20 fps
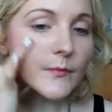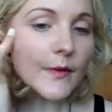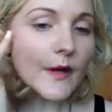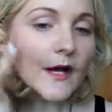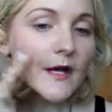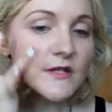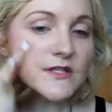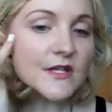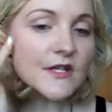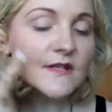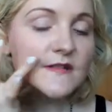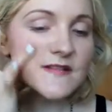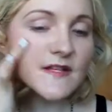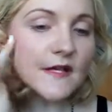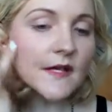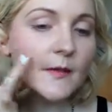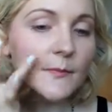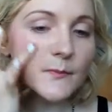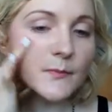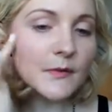But as you can
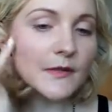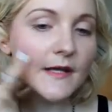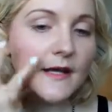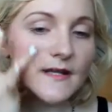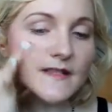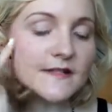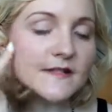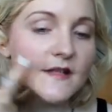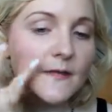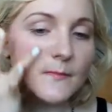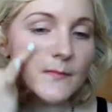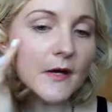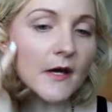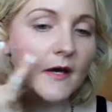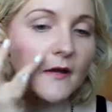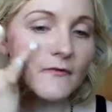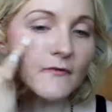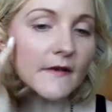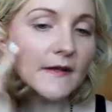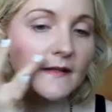see, it blends in
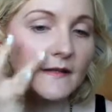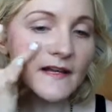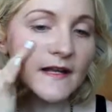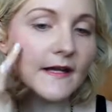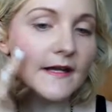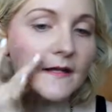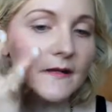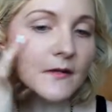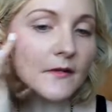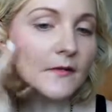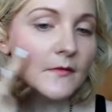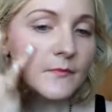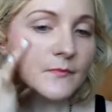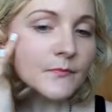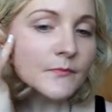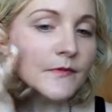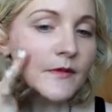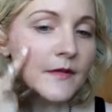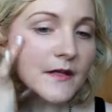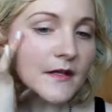perfectly,
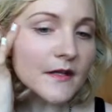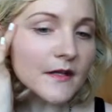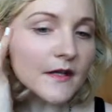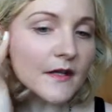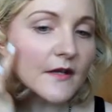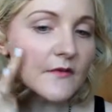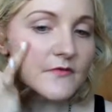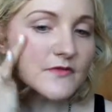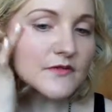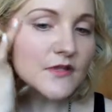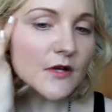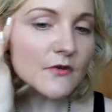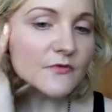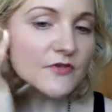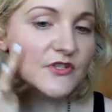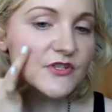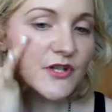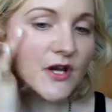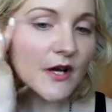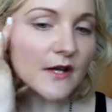and it gives
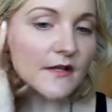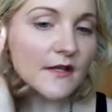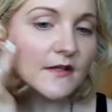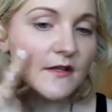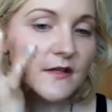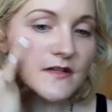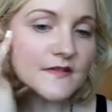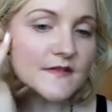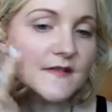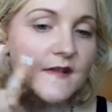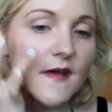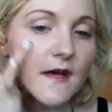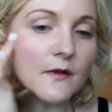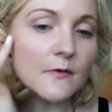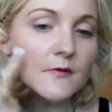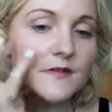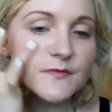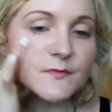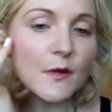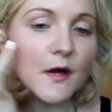no shininess
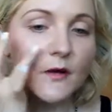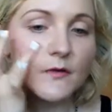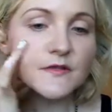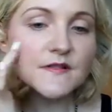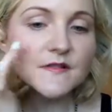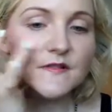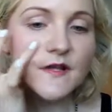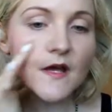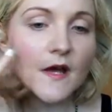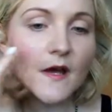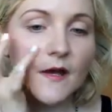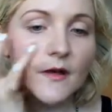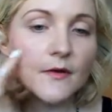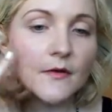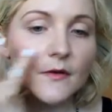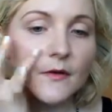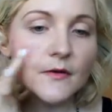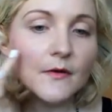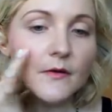there as well, so